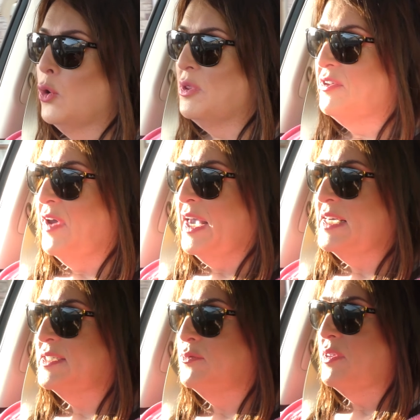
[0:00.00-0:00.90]
With the
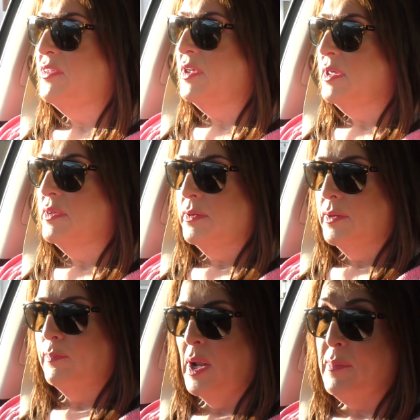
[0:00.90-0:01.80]
face and with the
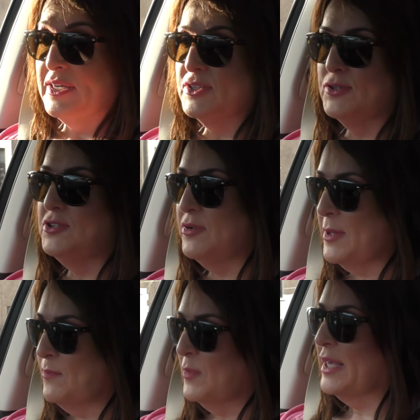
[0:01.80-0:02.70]
plumbing
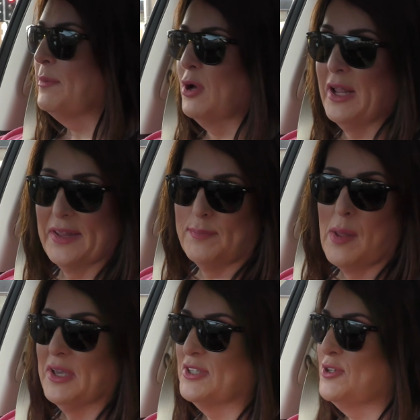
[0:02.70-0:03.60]
surgery, I keep calling it the
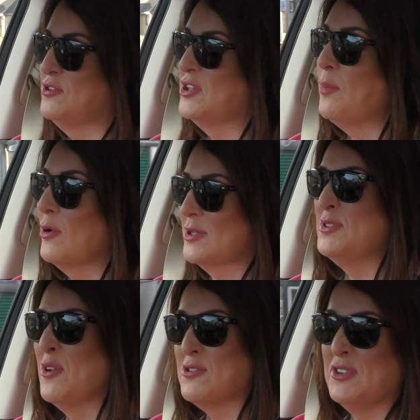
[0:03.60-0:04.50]
plumbing surgery, the bottom
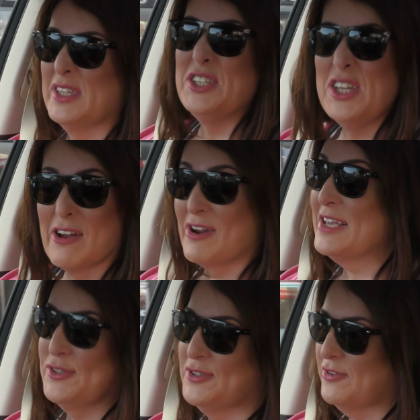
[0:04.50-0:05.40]
surgery, the
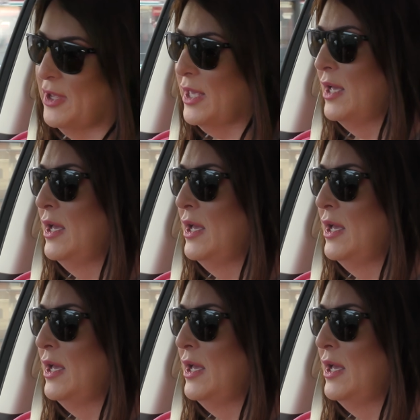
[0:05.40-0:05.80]
GRS surgery,